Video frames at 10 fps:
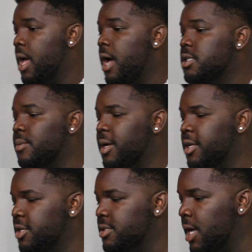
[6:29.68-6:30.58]
Also, we're going
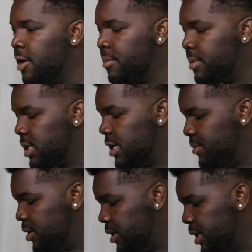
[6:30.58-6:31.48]
to use that on a Believe
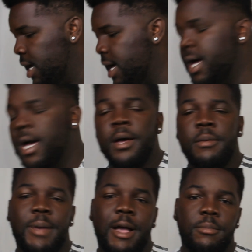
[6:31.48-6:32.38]
Beauty
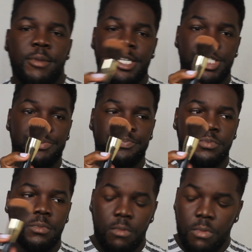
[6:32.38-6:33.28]
powder brush.
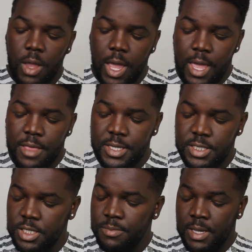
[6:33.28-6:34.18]
And
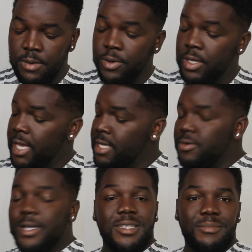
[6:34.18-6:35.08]
this should be really
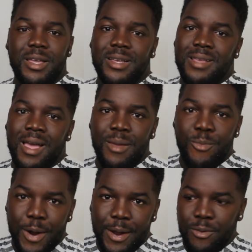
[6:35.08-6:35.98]
interesting because I am
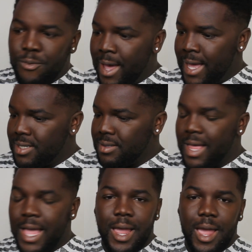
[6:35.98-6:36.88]
wearing white
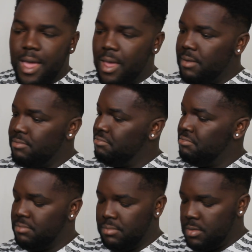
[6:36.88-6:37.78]
like
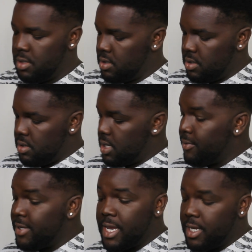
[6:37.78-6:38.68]
a
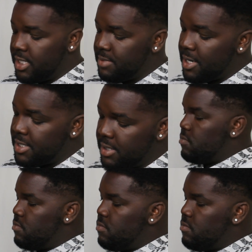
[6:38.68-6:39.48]
ridiculous person.